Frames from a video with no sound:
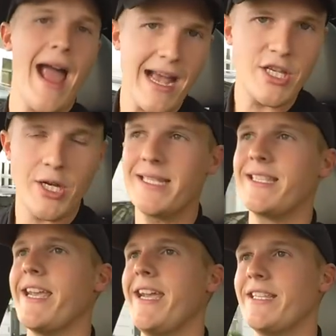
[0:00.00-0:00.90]
As you can
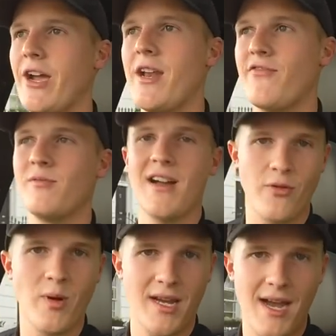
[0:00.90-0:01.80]
see, Tony from
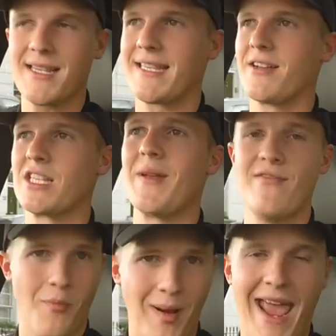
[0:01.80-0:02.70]
Gravelwood Car Sales has
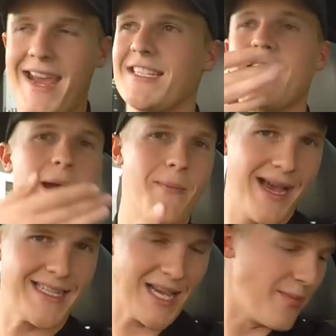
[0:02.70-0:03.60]
been replaced
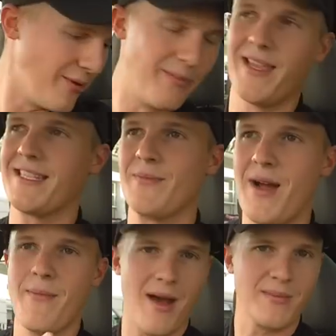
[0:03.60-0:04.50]
by Sybil. This is
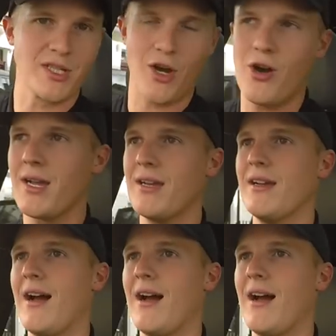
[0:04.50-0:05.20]
my mum's dog.